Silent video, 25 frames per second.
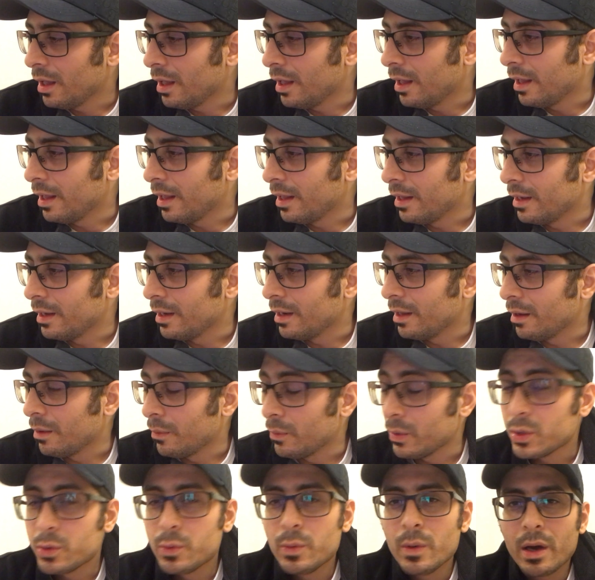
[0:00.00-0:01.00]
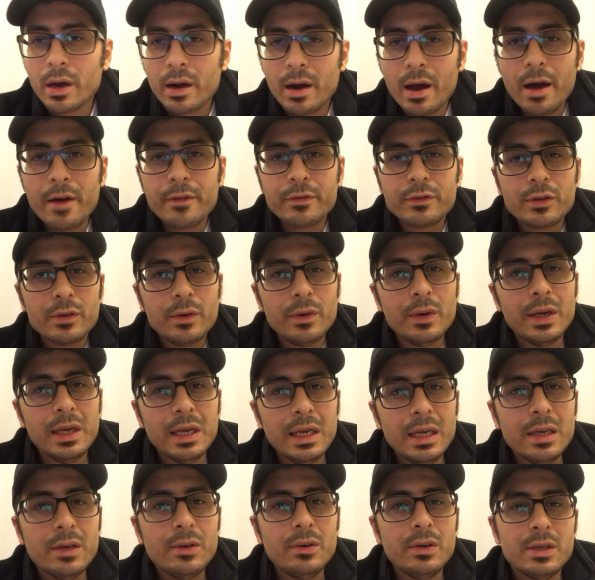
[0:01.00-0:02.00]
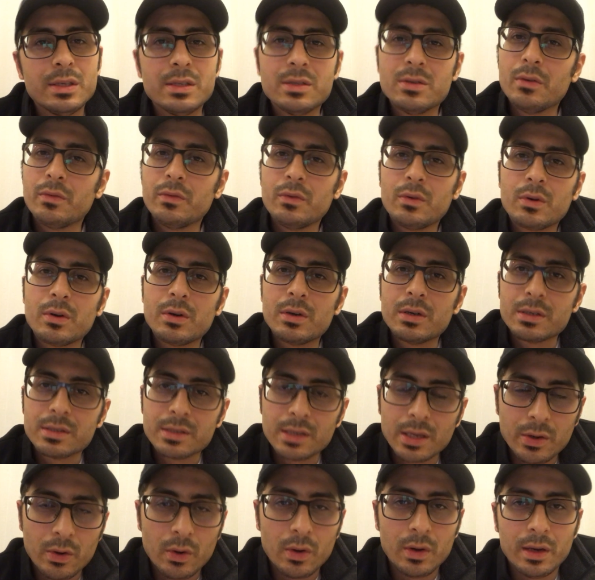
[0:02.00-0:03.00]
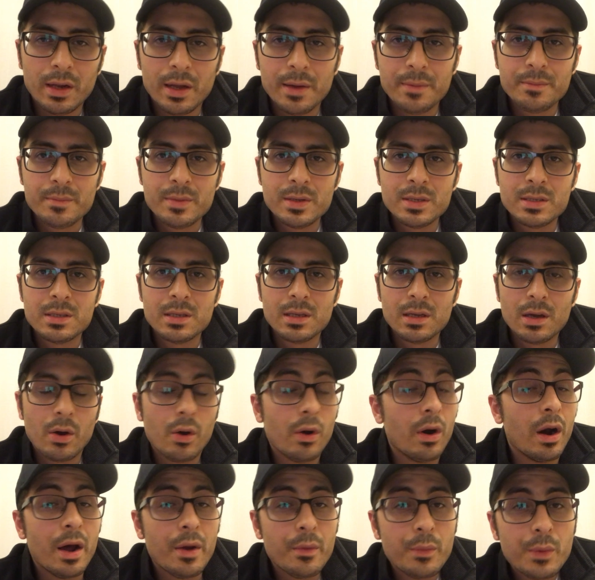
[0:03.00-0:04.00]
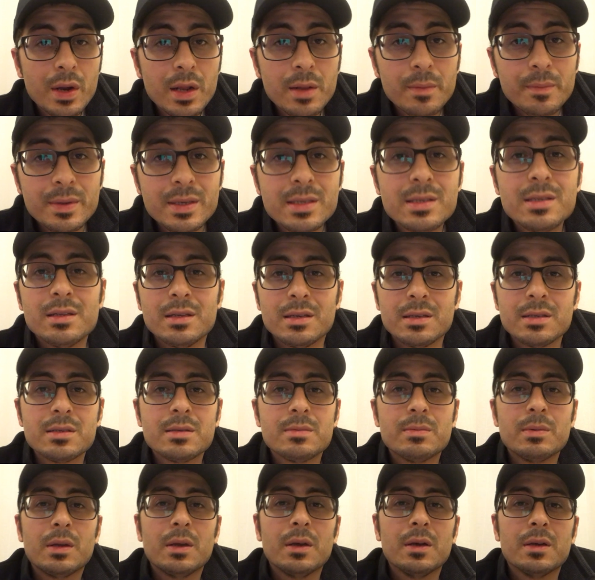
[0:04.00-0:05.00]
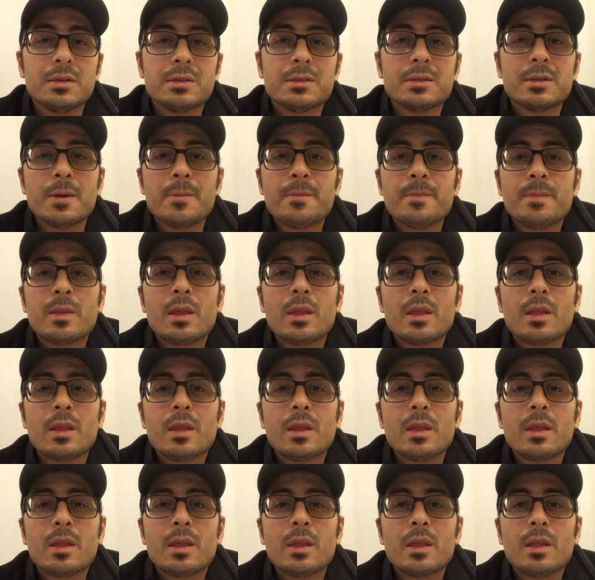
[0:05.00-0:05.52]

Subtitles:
And what we are after here is, of course, an online business, or a real business, because